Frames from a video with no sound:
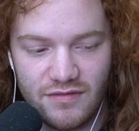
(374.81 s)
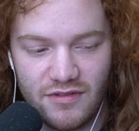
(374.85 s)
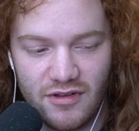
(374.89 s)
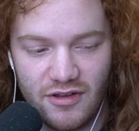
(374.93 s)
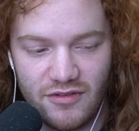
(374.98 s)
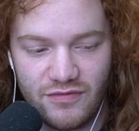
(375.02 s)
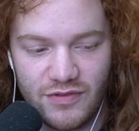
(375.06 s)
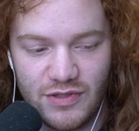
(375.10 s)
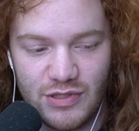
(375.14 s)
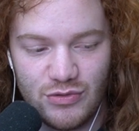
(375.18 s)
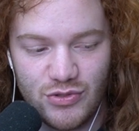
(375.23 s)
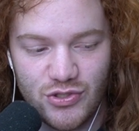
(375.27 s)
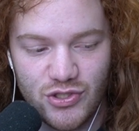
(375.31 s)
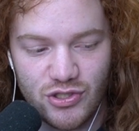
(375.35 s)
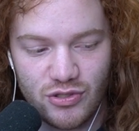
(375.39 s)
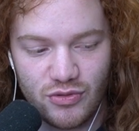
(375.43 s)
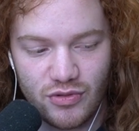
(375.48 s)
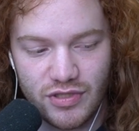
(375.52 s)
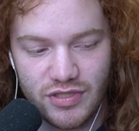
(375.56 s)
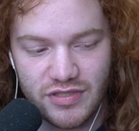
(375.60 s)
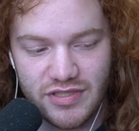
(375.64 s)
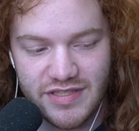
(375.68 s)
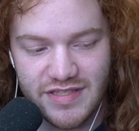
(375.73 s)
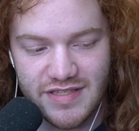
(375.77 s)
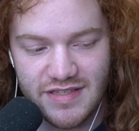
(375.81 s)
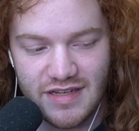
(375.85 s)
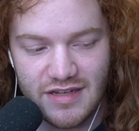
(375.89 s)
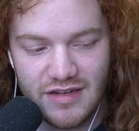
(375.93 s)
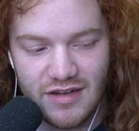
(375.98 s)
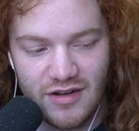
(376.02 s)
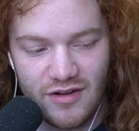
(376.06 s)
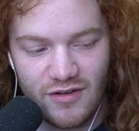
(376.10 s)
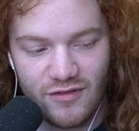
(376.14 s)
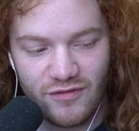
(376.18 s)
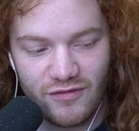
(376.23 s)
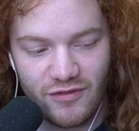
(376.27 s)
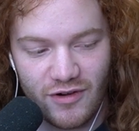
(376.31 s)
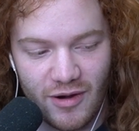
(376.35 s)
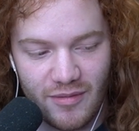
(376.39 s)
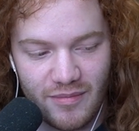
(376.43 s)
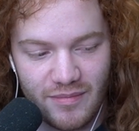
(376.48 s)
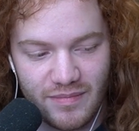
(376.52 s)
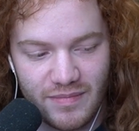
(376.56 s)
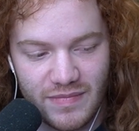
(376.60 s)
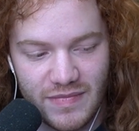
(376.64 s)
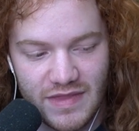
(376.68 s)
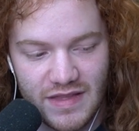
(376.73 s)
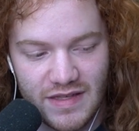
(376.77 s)
a few shorts
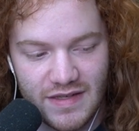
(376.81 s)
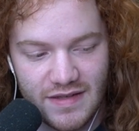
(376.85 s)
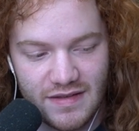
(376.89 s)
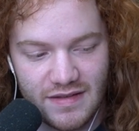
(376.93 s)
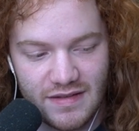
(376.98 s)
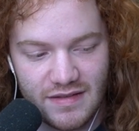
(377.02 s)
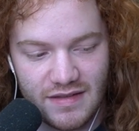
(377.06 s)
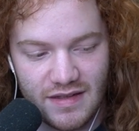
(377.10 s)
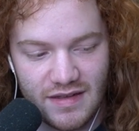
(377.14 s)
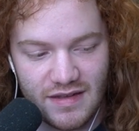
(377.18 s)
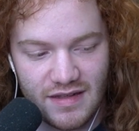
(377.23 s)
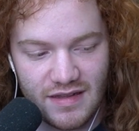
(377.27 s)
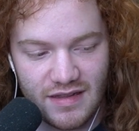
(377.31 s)
from the right.